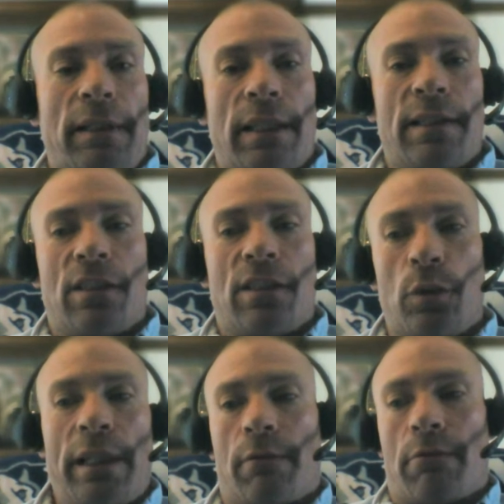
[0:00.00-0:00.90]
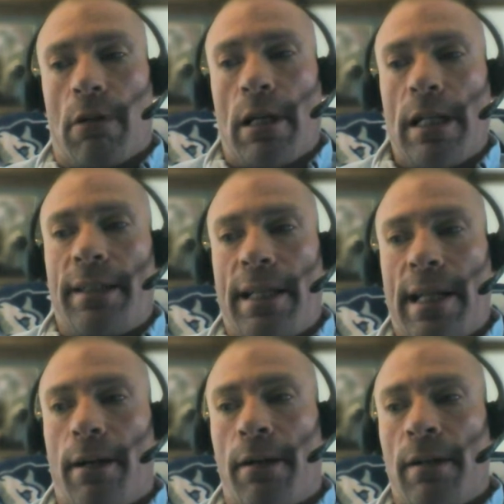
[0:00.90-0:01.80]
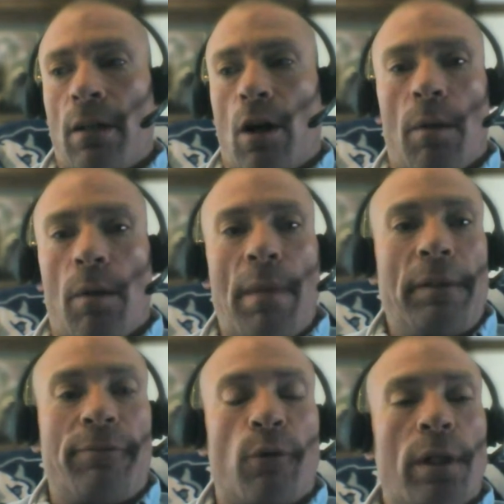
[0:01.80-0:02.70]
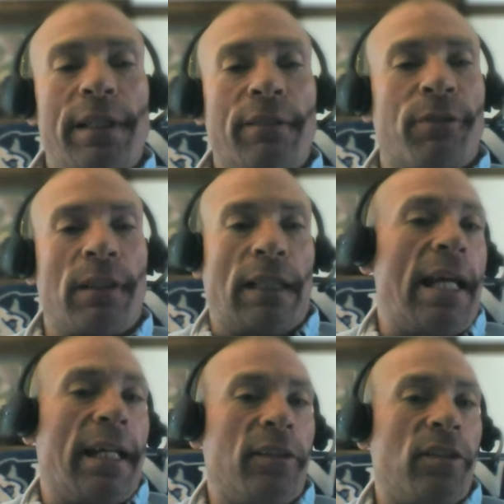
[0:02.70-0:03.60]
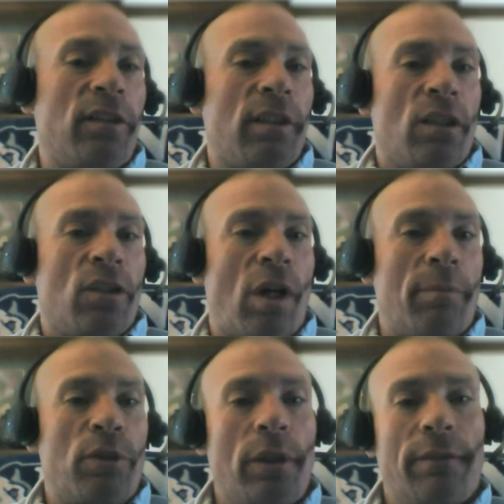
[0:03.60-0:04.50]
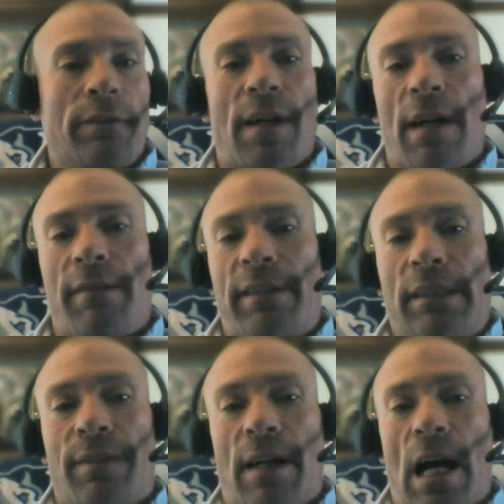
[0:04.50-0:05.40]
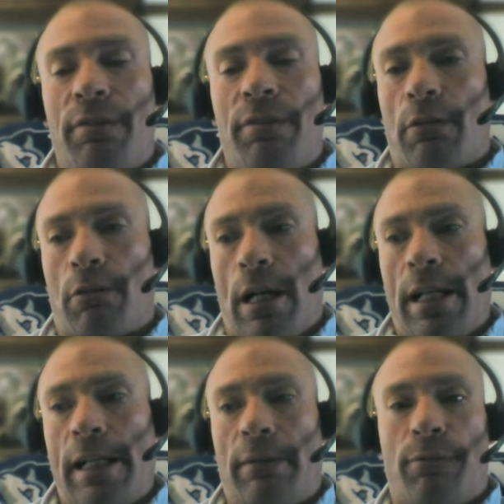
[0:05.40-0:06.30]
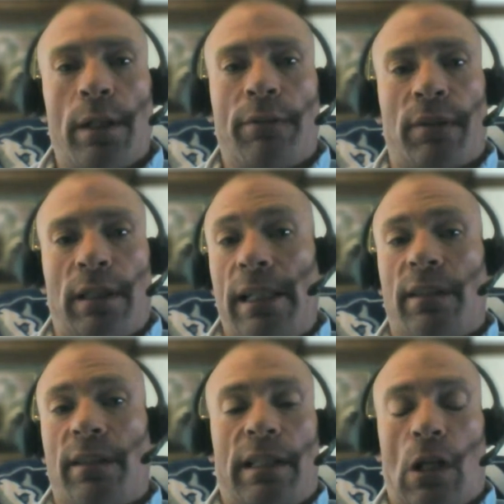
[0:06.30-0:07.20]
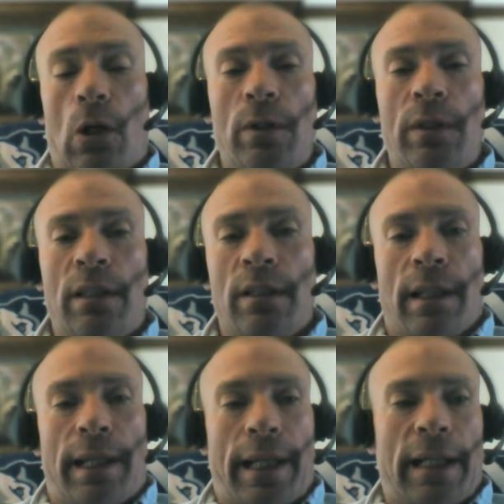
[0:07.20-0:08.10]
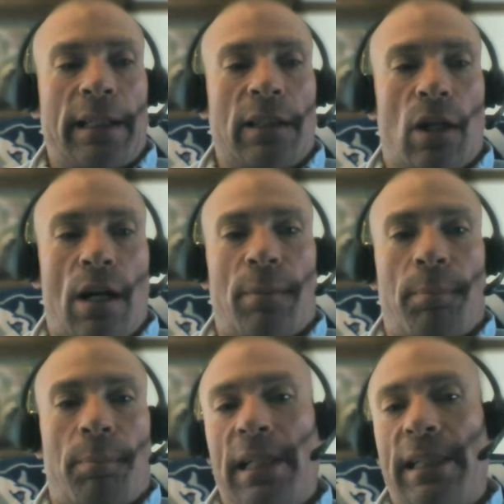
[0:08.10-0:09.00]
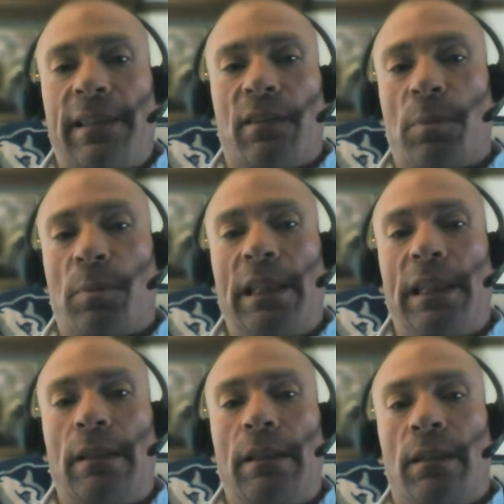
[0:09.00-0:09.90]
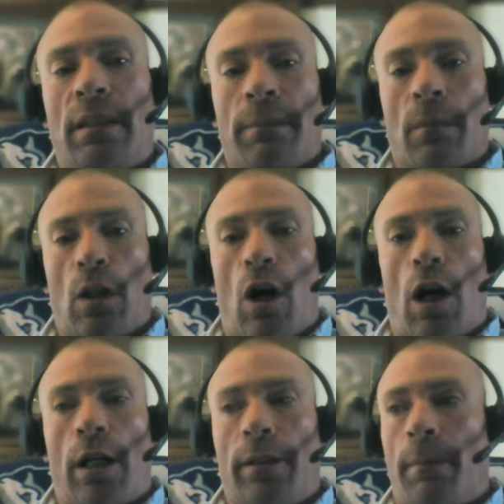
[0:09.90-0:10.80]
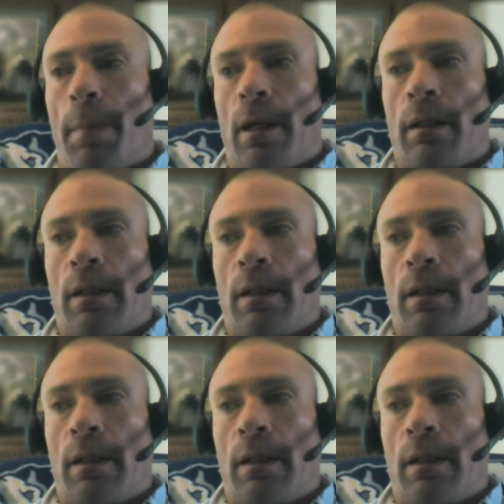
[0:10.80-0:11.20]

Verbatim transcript: it's doing it right there on maybe four different legs. So I'm doing 5 to 85 right at four different legs of the node, and I can offer a pretty decent speed on uh,